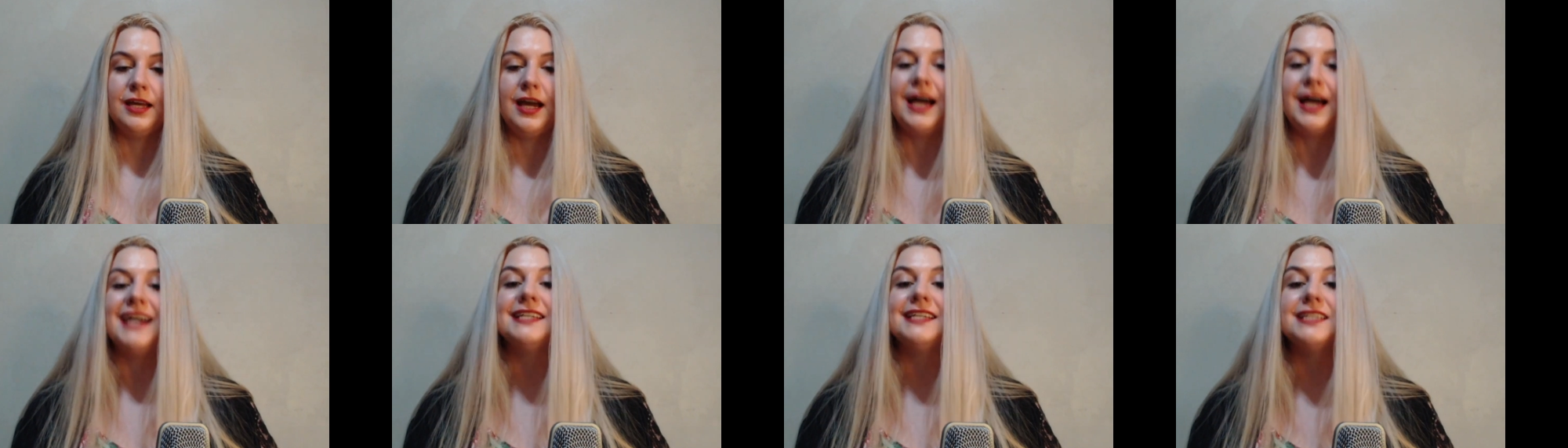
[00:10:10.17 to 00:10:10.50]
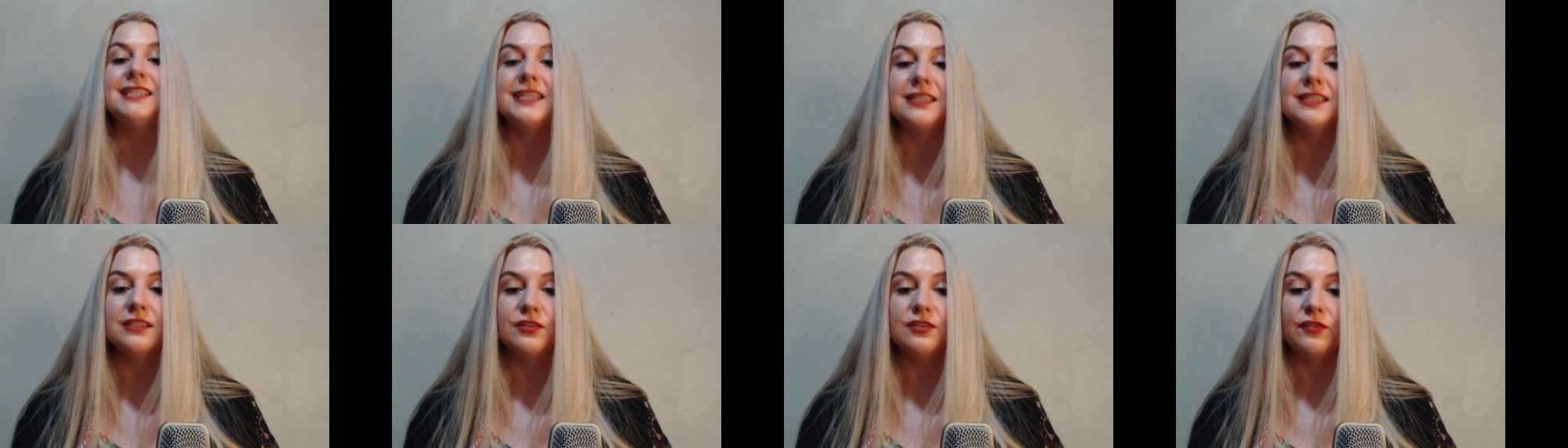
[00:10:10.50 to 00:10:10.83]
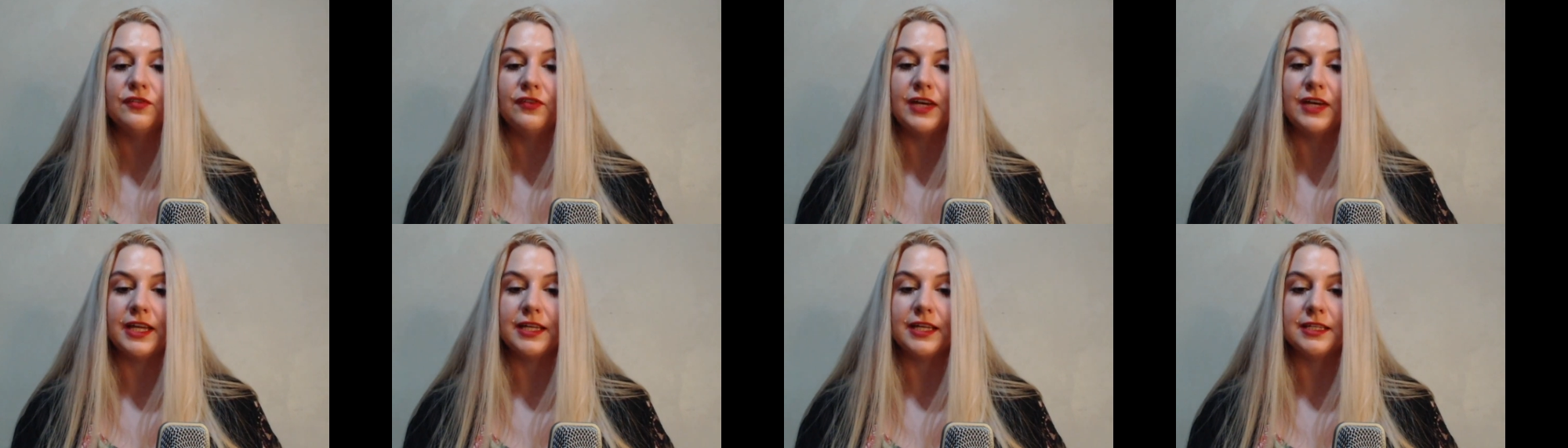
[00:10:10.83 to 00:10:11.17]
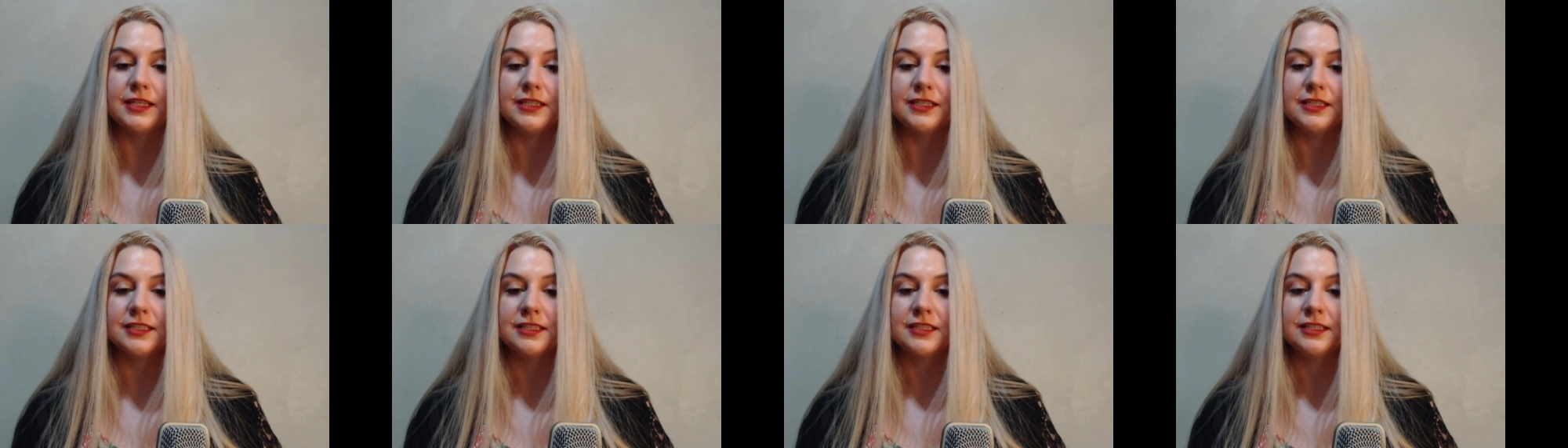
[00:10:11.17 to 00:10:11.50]
Identify
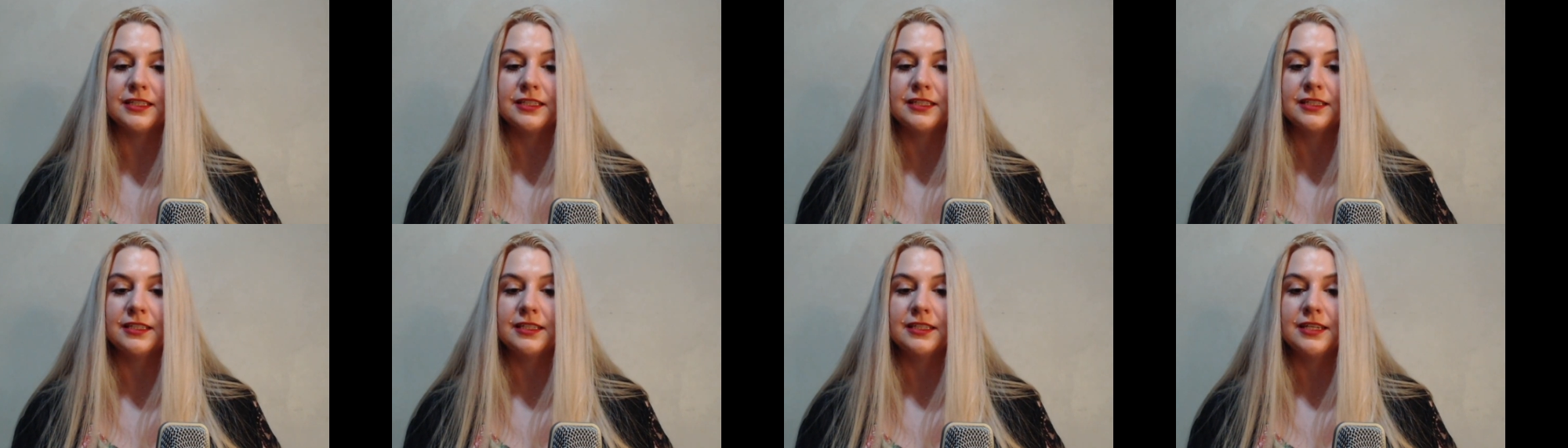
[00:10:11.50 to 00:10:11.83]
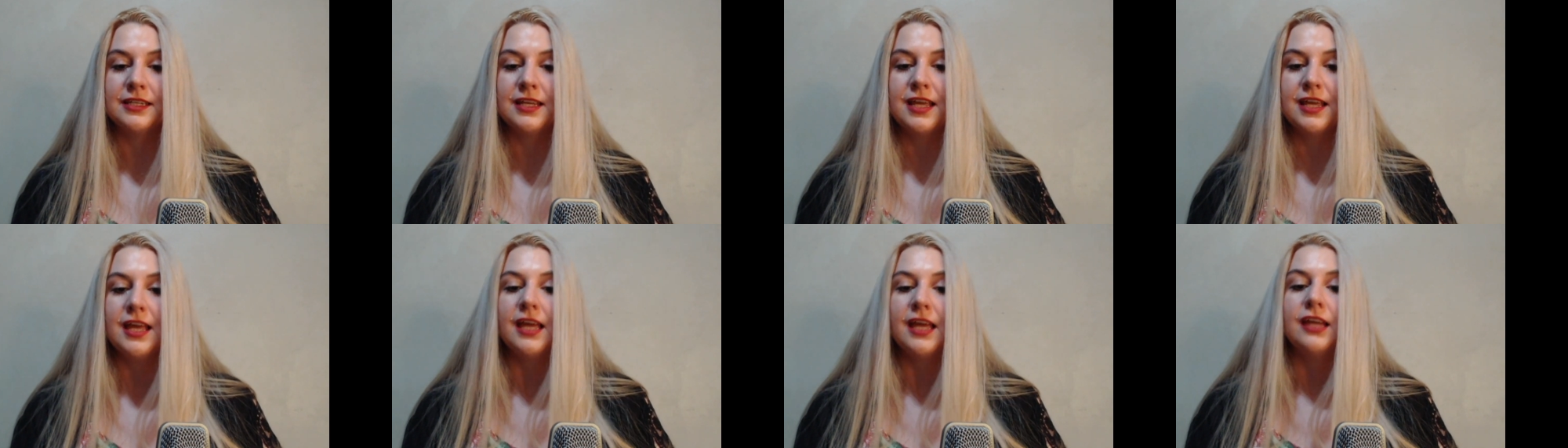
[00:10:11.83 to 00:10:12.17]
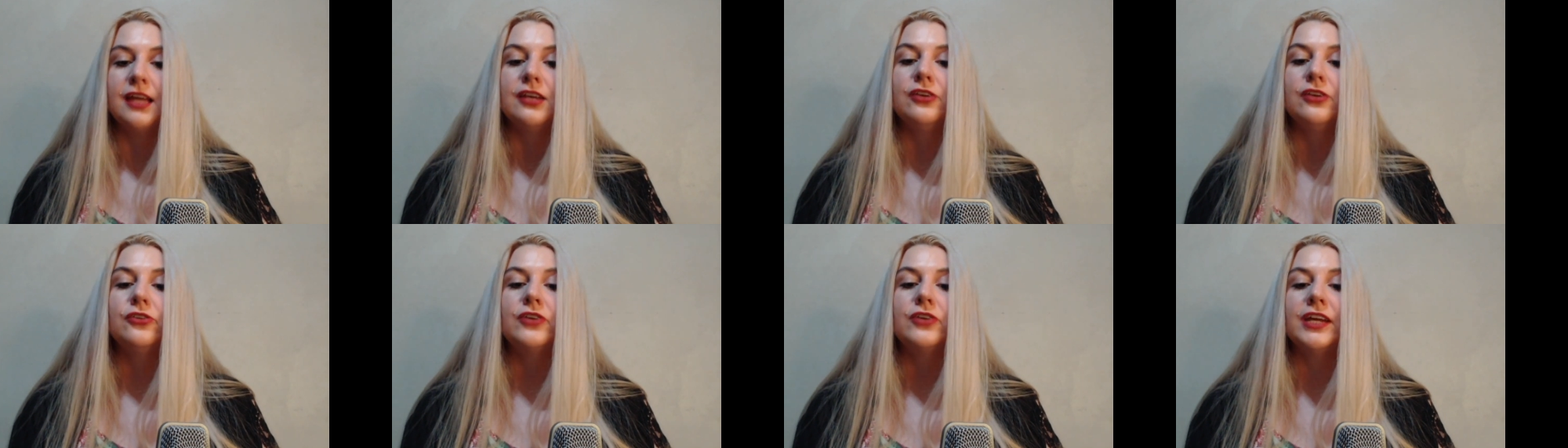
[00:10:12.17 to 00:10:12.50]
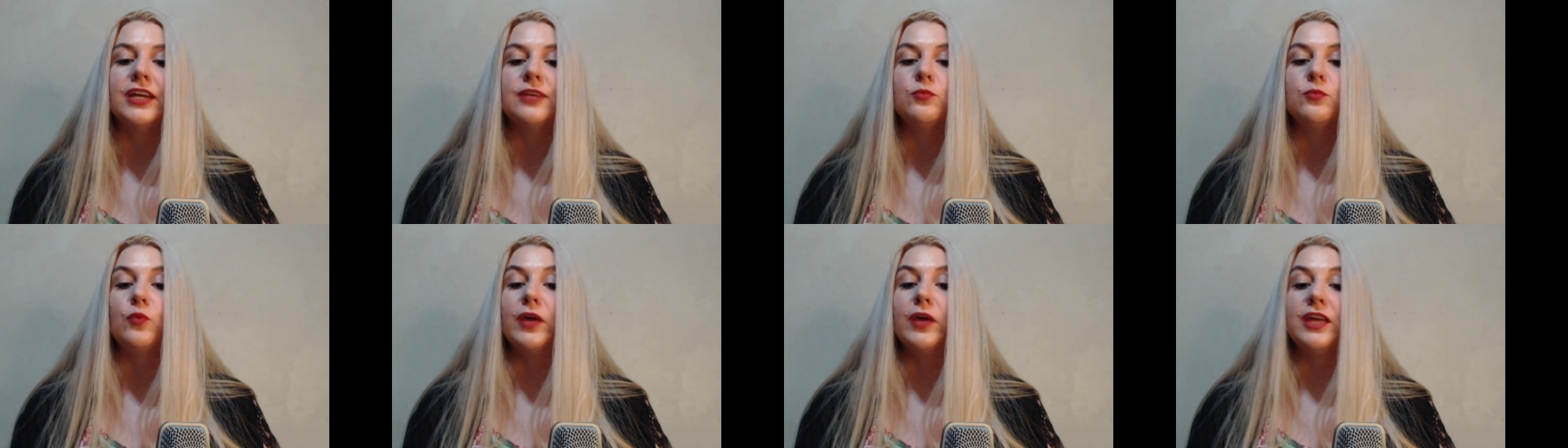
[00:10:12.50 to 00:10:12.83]
it. Look
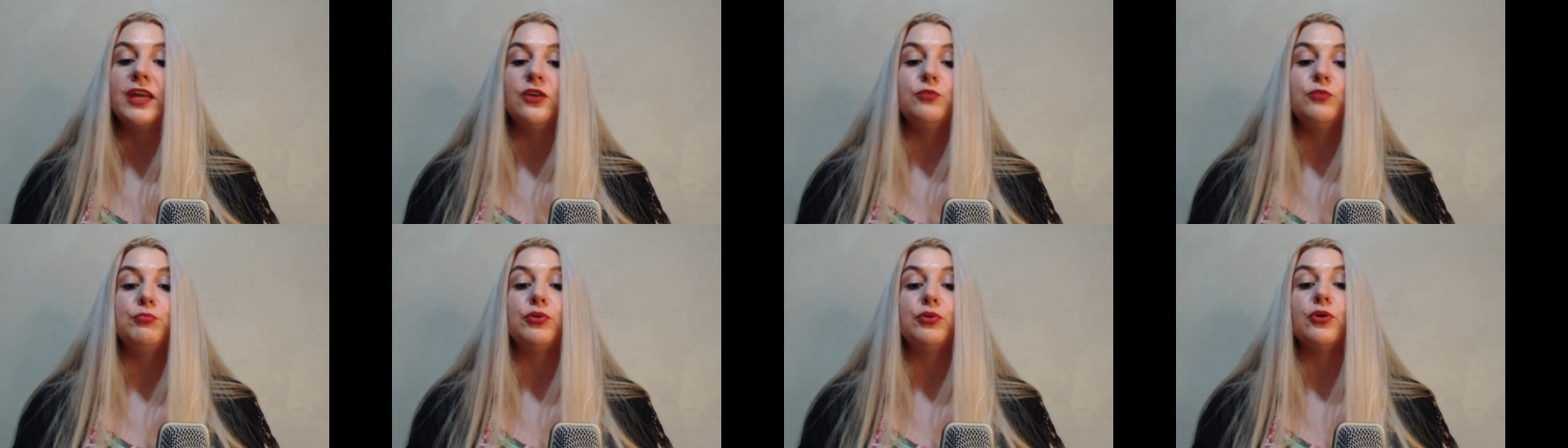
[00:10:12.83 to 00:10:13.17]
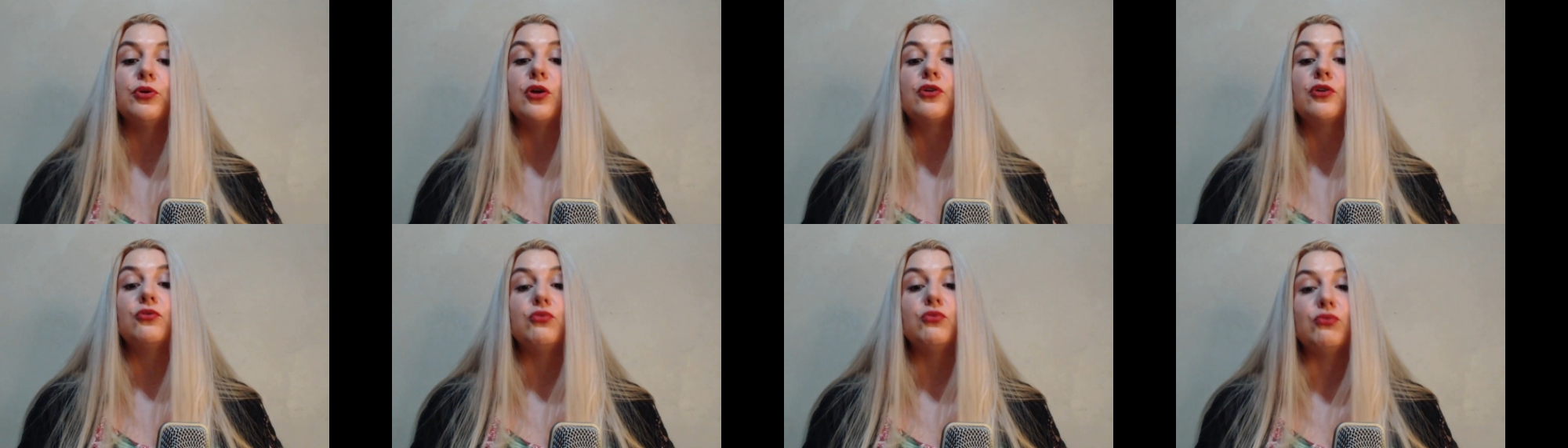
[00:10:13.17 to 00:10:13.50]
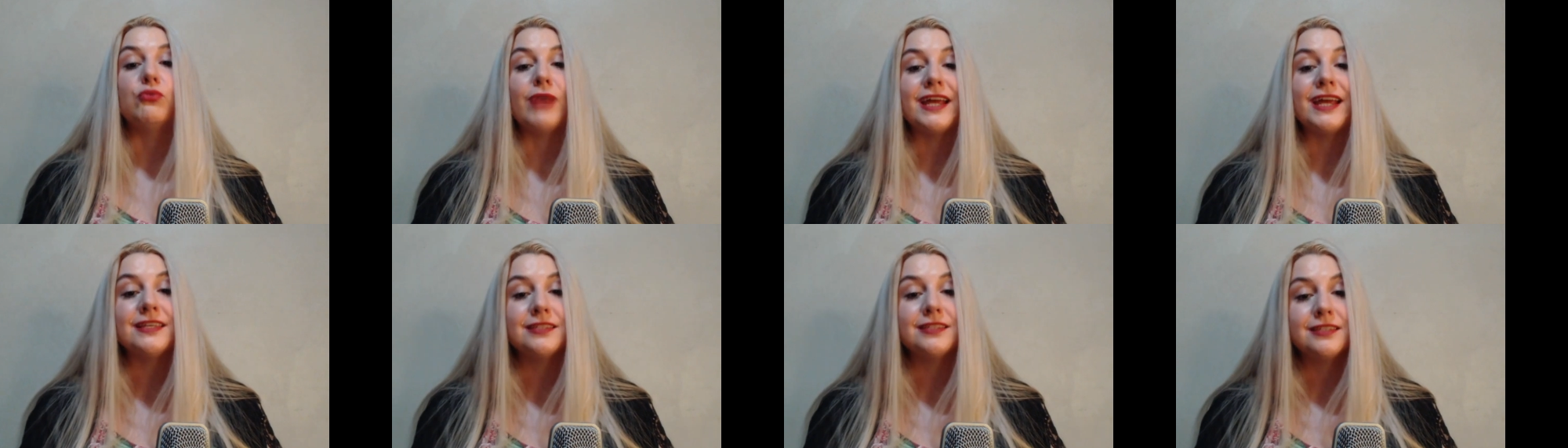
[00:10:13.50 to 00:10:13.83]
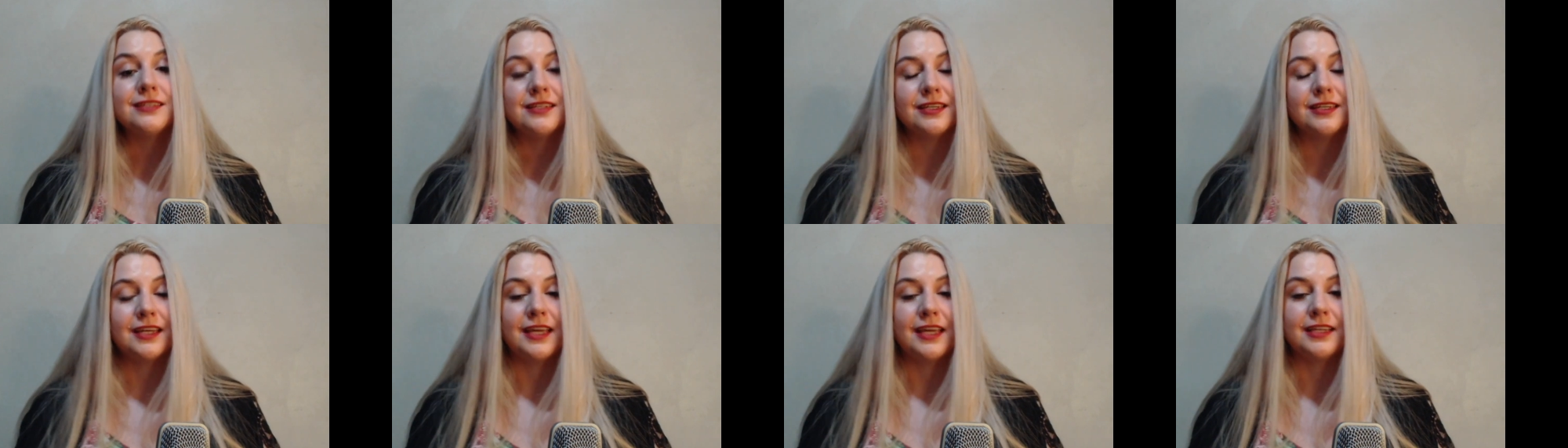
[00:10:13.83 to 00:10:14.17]
at where you
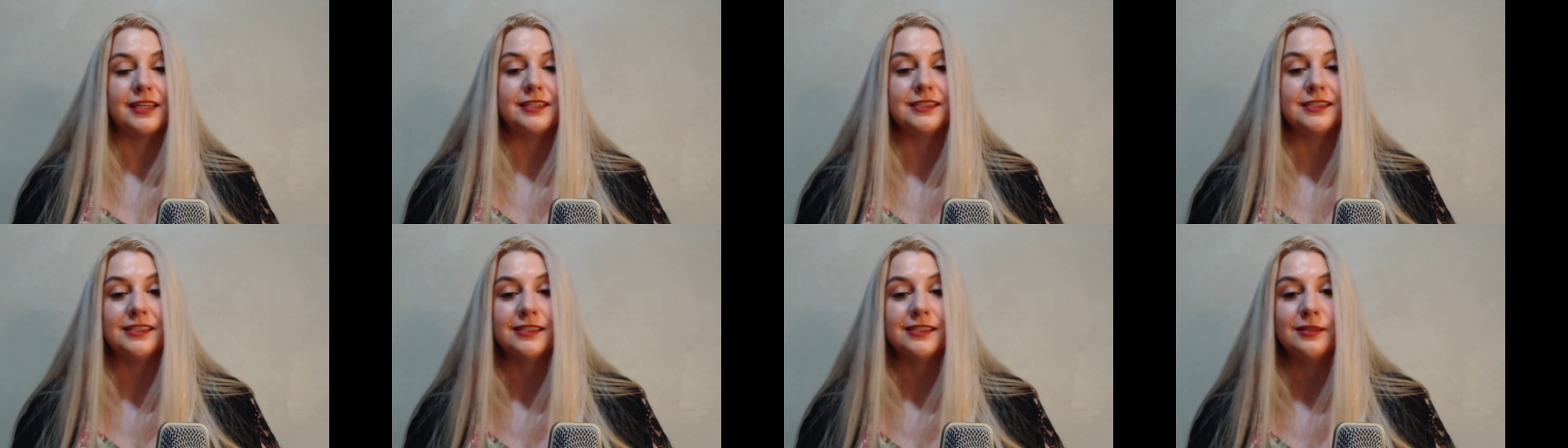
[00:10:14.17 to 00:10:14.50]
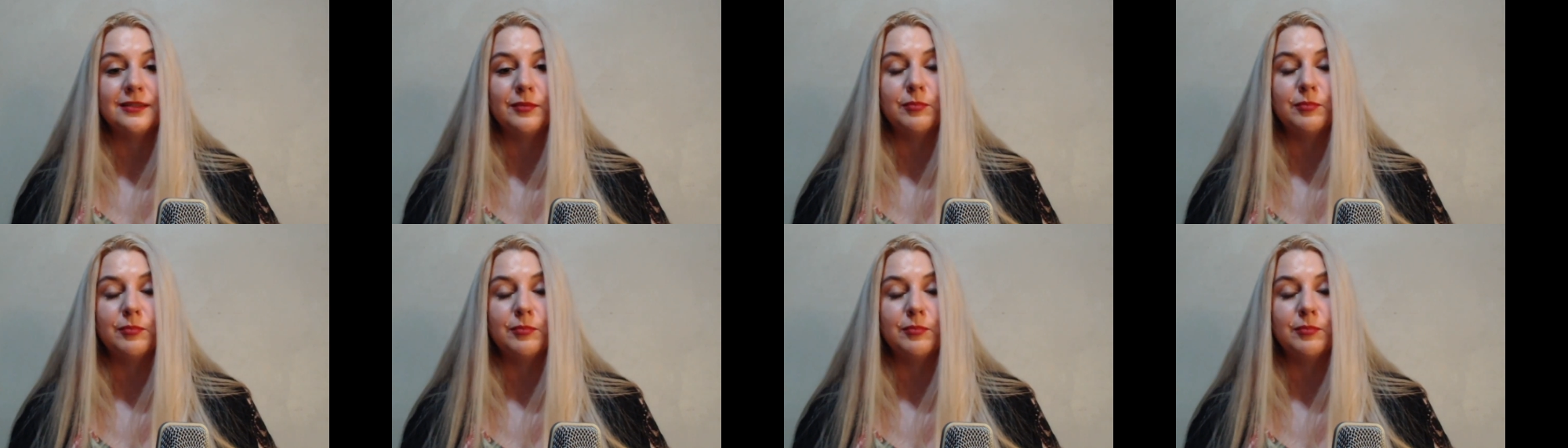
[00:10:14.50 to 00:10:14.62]
procrastinate.